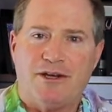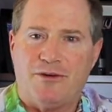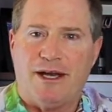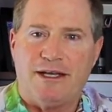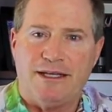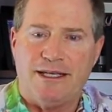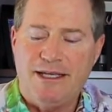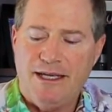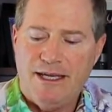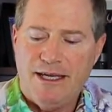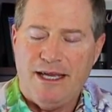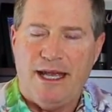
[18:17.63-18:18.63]
correctly,
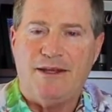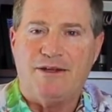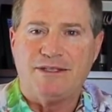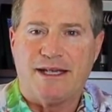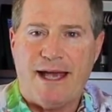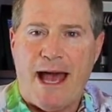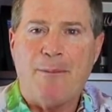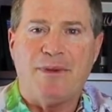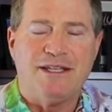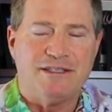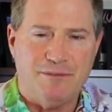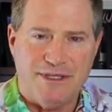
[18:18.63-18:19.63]
and there's a
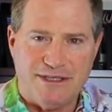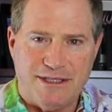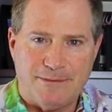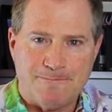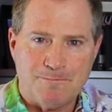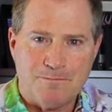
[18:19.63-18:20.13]
competence missing,